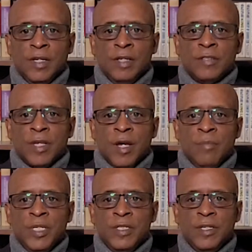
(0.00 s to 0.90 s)

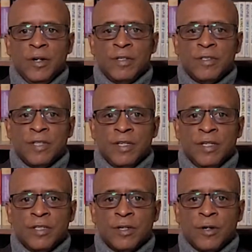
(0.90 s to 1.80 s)
SAMIDRC
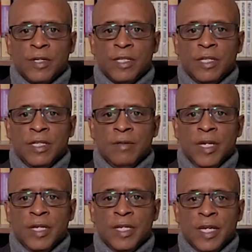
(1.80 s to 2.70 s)
is currently
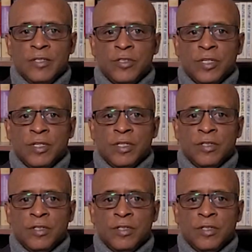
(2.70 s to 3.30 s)
engaging the